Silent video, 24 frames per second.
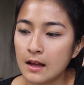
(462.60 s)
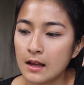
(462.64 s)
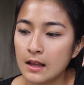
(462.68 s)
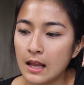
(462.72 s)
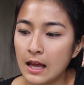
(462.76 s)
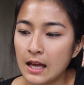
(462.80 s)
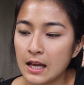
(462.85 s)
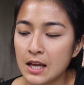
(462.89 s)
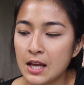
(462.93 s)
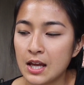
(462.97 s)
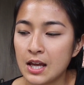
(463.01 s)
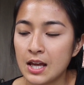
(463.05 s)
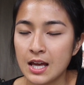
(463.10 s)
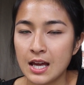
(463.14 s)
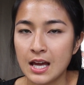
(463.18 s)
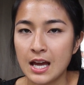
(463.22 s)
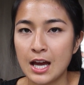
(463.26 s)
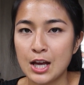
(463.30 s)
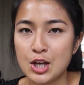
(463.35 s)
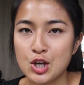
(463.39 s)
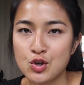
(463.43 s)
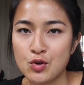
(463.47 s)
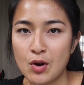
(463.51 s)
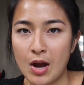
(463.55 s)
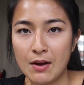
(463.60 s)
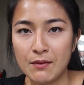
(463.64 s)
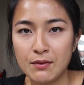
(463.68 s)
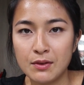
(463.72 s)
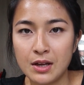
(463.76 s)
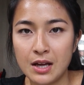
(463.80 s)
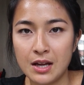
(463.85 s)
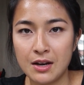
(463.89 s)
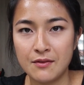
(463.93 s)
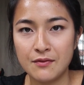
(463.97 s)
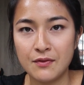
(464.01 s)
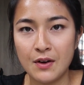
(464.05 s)
like a travel
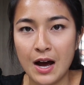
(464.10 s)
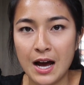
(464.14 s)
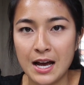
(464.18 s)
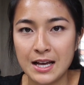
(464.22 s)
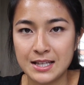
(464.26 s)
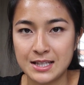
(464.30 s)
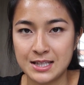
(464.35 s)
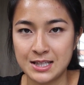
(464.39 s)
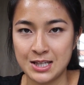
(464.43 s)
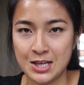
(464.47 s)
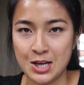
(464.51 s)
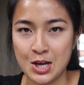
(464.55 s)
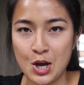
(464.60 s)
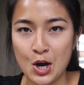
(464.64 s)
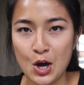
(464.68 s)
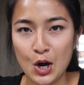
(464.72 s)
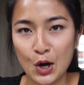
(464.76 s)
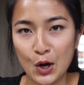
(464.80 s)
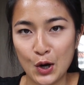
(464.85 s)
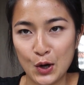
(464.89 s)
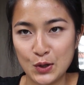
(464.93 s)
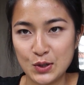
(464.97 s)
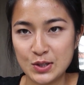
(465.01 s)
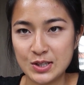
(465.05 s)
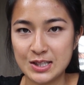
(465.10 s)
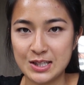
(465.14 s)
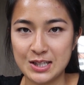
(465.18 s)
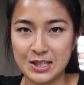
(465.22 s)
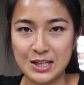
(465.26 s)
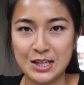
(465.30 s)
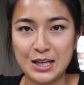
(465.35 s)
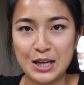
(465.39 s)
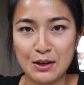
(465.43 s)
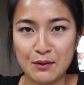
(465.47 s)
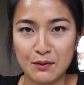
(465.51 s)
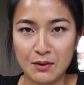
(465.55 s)
advice
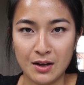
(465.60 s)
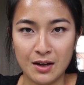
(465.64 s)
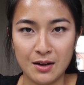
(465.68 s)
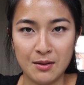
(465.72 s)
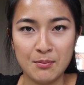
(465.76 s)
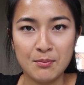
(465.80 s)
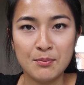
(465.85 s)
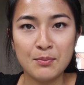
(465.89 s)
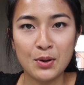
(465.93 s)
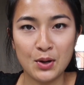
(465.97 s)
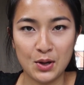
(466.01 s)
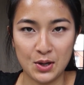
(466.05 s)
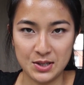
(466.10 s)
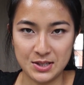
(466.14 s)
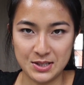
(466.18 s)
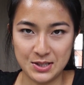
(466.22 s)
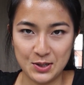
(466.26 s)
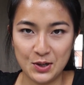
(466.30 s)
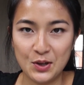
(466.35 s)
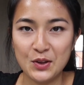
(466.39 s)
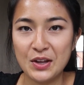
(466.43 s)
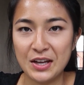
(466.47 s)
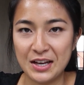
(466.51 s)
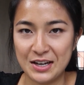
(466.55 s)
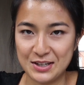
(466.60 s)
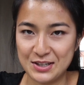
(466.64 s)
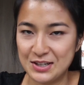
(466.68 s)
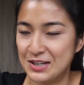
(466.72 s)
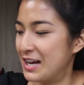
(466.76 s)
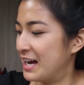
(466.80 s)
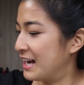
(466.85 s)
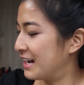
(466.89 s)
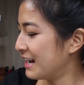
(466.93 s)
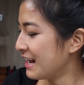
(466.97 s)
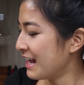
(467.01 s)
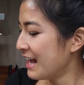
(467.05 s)
host giver person on the
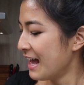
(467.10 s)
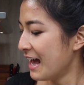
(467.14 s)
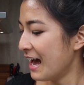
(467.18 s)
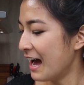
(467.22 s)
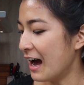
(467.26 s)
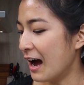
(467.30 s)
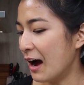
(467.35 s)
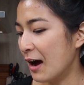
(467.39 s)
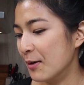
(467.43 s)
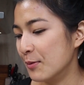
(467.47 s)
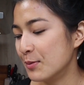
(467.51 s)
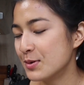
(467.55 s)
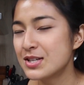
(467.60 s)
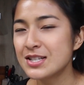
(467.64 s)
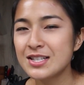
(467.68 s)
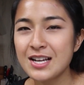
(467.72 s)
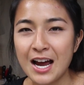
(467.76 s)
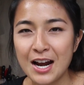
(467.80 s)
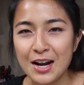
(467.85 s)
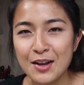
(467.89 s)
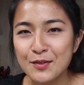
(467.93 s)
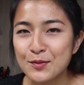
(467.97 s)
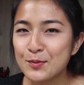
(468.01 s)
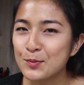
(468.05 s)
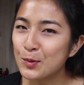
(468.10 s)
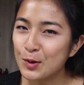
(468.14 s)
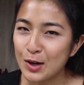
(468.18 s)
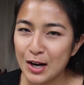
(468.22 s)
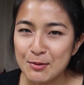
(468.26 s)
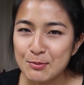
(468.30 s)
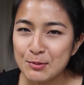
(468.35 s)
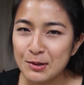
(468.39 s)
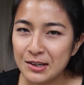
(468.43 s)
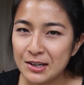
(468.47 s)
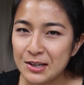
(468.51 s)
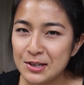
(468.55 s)
internet, which is kind of what
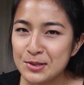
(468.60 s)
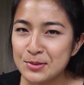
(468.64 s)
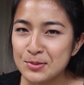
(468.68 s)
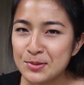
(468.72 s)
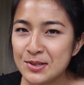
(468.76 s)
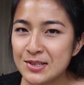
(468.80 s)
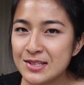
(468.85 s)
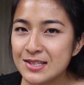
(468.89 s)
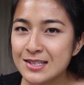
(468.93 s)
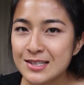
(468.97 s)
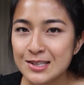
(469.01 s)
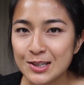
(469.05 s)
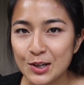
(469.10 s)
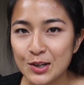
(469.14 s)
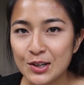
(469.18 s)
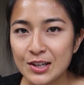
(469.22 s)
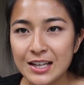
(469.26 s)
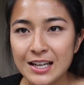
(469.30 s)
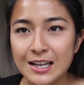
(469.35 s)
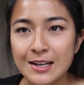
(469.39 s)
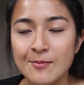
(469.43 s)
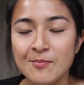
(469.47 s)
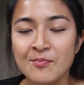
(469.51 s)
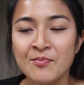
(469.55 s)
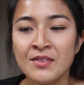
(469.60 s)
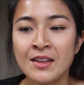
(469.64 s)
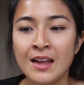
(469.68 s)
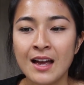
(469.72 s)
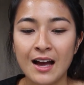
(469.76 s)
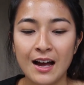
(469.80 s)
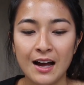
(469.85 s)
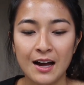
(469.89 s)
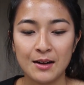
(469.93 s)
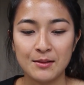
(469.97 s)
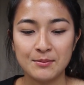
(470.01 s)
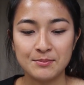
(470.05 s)
I'm working towards slowly.
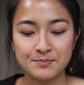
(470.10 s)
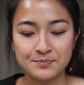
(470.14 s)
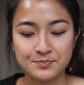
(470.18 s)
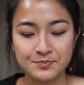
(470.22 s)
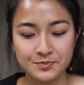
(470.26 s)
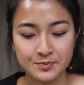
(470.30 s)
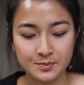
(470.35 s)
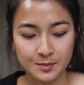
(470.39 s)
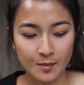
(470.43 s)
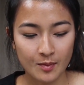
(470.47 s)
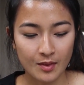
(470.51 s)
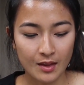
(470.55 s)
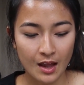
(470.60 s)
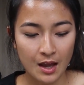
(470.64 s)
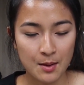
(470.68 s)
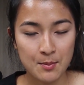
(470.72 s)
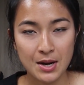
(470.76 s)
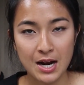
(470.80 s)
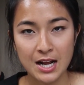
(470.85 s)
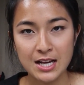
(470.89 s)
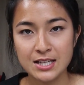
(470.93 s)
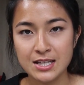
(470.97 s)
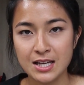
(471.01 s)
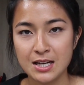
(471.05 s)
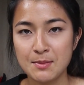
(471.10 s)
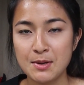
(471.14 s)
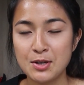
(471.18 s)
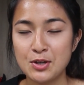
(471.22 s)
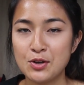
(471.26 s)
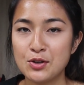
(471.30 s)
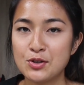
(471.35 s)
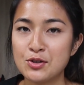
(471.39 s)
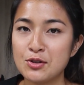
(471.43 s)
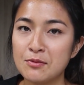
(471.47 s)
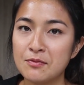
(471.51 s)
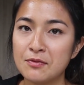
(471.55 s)
I mean, I started my
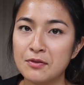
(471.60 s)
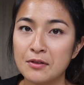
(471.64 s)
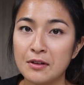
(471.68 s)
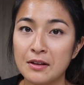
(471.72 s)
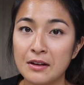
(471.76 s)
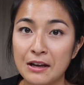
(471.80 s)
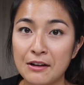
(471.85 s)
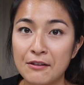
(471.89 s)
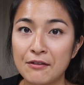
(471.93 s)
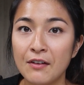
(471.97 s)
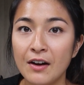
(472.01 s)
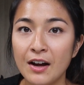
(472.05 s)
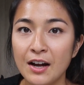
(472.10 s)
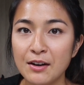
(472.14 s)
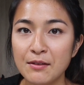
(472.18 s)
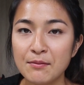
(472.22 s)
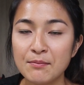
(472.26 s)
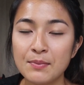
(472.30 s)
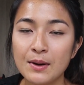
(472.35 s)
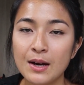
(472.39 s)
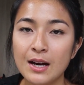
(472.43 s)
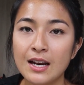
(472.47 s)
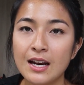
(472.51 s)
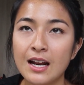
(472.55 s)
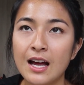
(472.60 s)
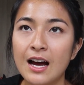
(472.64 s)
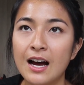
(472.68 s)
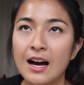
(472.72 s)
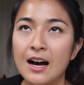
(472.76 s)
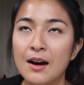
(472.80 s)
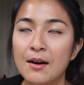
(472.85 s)
YouTube for like fun, but